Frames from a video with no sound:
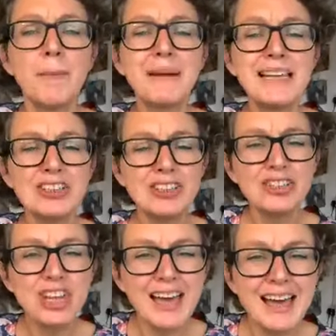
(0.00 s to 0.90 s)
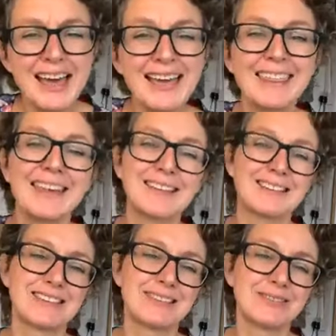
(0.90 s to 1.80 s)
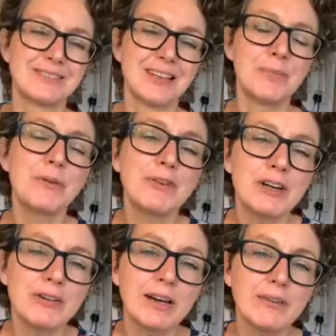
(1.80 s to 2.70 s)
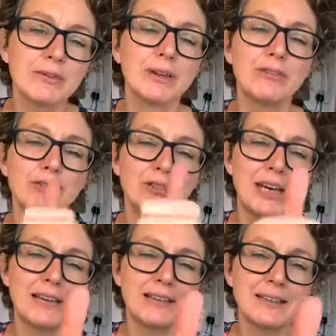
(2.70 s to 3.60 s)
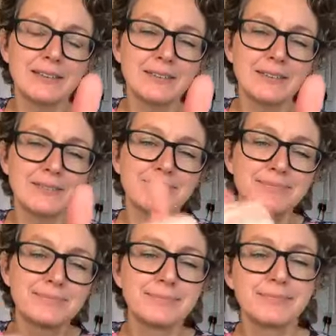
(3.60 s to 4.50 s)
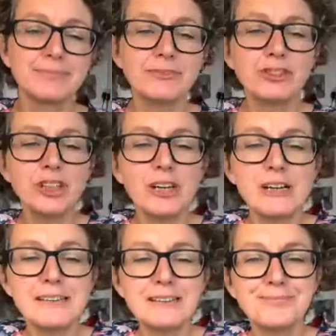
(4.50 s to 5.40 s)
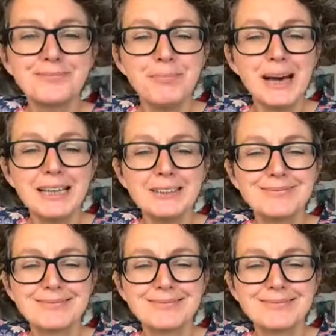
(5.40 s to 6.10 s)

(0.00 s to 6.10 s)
Please share this. I'd be very grateful if you shared it. Cheers. Bye.